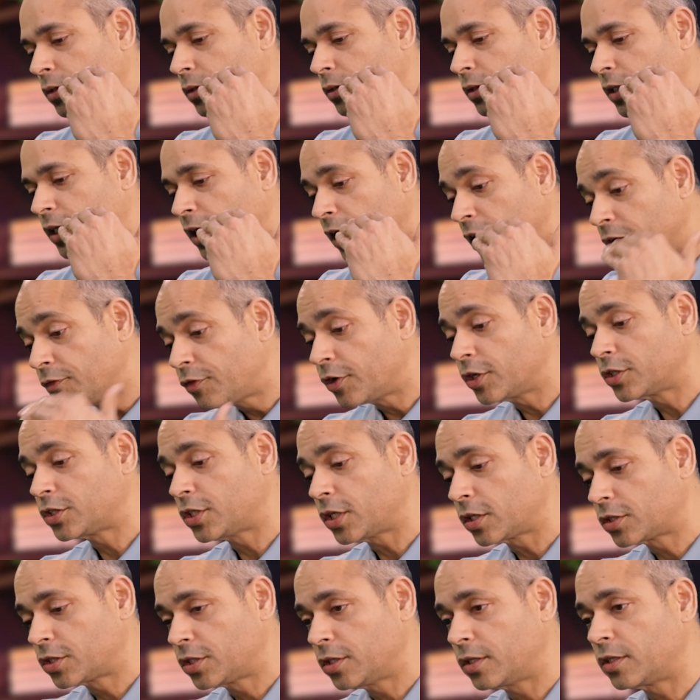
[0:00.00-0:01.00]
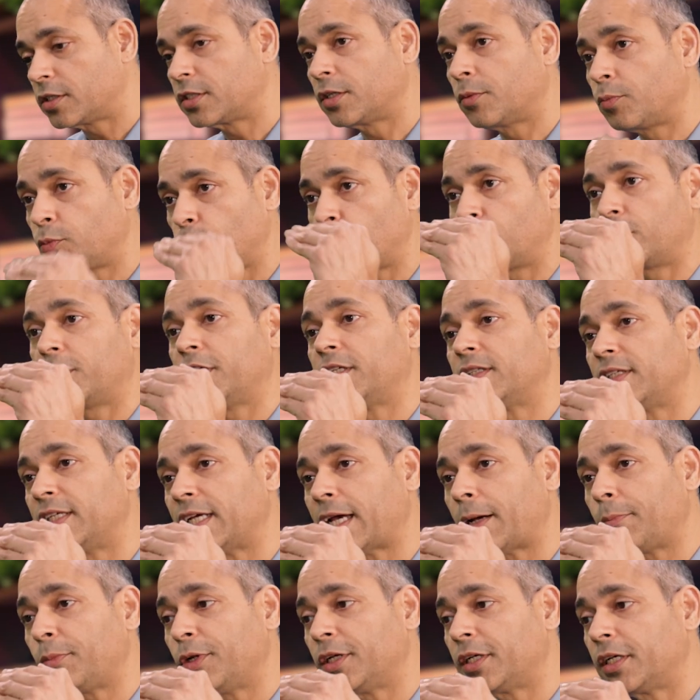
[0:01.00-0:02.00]
infrastructure supporting the
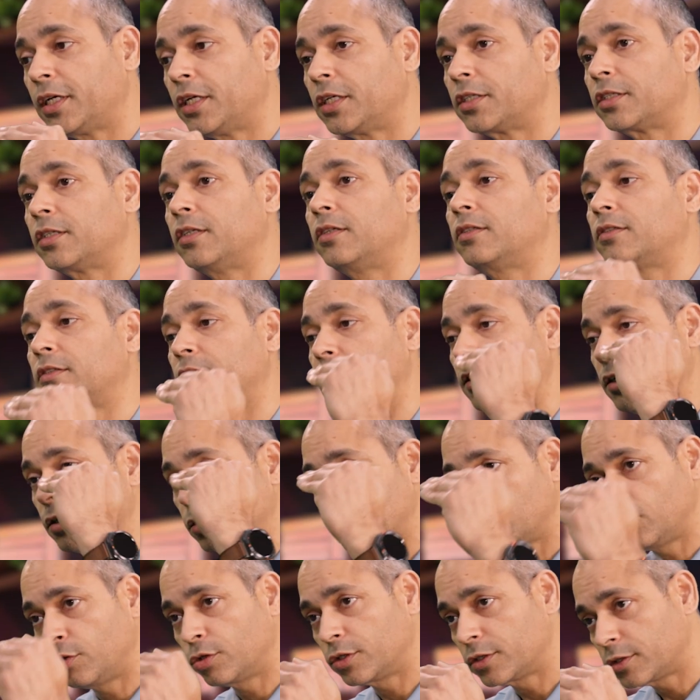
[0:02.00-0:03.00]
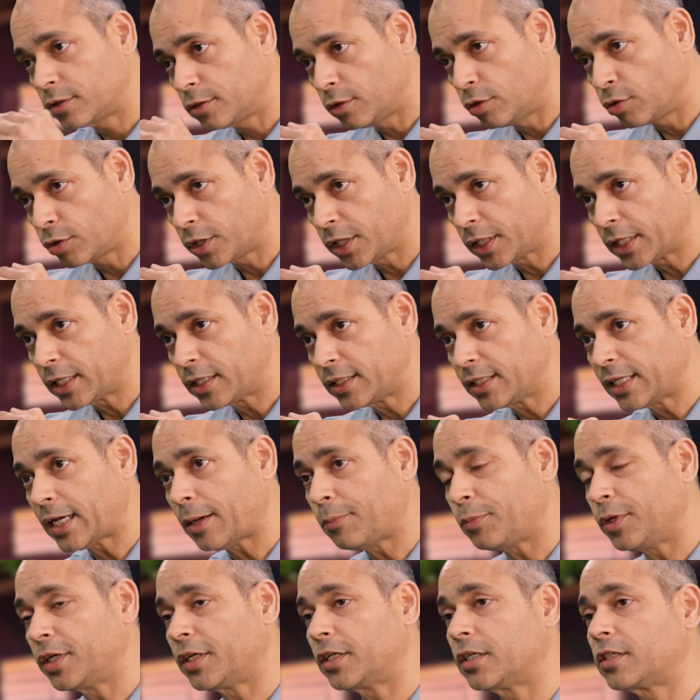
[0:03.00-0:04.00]
applications. It includes looking at the
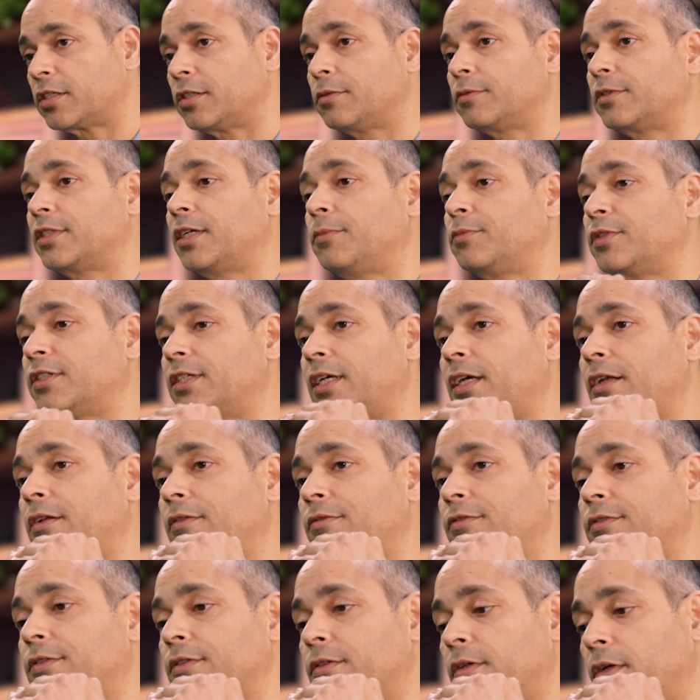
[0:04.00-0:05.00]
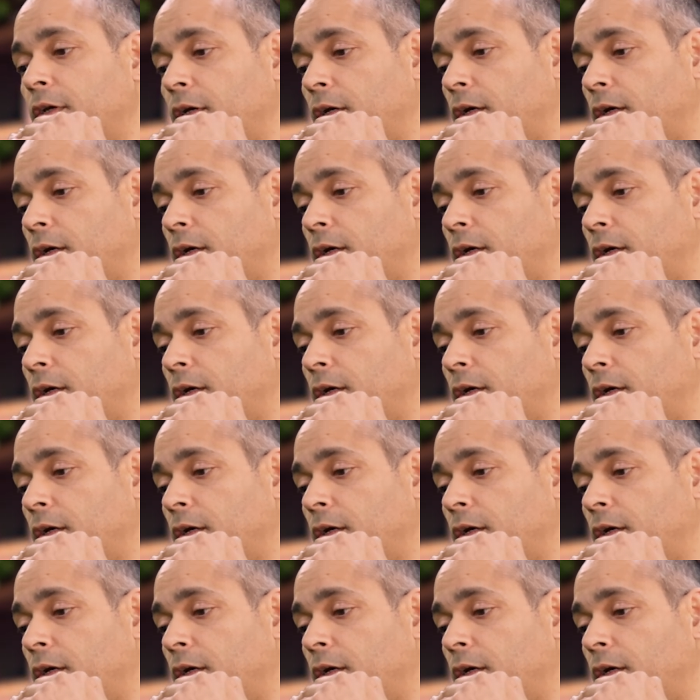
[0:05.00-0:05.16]
applications themselves.